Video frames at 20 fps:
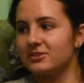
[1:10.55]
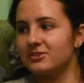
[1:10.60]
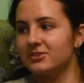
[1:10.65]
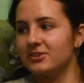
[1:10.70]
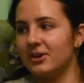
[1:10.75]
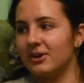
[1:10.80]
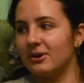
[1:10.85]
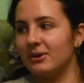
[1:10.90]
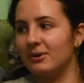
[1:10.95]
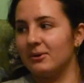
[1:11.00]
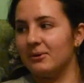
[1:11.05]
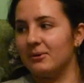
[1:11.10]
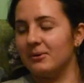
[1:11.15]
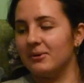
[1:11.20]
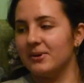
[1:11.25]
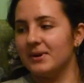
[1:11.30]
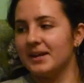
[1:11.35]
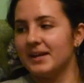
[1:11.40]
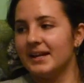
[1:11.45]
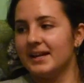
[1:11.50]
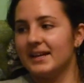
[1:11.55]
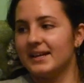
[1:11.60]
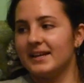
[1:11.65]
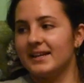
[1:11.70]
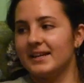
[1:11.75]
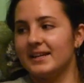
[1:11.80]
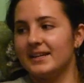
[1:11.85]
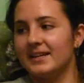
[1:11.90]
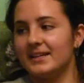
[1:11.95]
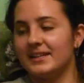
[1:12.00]
So,
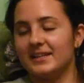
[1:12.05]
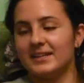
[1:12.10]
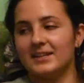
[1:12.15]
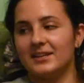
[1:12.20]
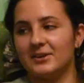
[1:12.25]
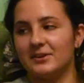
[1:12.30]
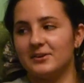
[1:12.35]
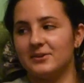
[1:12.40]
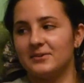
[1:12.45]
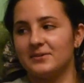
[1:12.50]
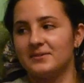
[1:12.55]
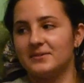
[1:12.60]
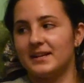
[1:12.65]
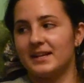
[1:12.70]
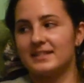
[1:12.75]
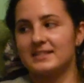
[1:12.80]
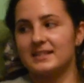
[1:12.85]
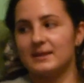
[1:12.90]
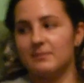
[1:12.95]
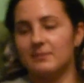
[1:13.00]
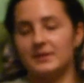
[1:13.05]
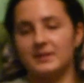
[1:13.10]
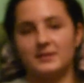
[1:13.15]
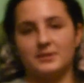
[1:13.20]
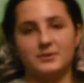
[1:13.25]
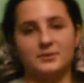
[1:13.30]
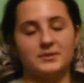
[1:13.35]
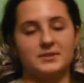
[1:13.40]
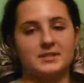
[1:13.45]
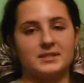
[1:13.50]
you know, as someone
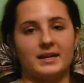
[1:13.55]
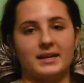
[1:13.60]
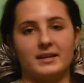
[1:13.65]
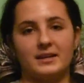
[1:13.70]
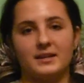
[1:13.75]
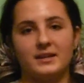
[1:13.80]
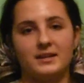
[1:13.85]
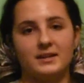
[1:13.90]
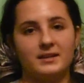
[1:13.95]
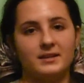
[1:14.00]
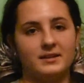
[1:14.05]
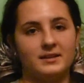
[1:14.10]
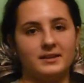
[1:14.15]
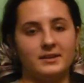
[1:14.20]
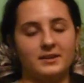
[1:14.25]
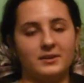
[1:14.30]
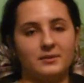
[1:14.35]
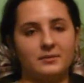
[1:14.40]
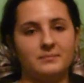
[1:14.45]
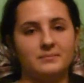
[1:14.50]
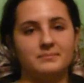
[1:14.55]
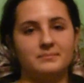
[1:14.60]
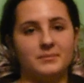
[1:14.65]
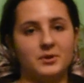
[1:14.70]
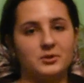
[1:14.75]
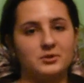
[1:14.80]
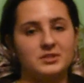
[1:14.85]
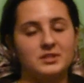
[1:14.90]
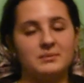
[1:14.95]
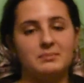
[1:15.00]
who is like, you know,
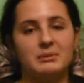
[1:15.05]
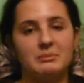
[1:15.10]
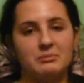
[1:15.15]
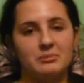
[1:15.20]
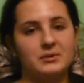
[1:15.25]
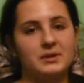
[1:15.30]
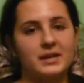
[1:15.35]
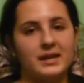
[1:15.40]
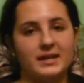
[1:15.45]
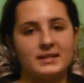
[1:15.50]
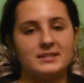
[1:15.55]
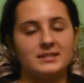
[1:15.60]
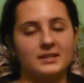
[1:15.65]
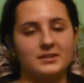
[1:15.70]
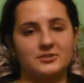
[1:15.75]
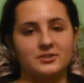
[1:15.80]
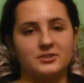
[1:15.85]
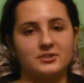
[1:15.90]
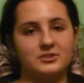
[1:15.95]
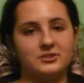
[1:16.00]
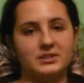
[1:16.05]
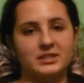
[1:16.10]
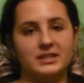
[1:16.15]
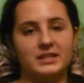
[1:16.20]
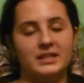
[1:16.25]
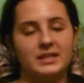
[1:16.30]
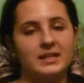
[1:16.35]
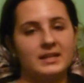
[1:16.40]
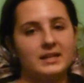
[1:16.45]
most of the people who get ACL surgery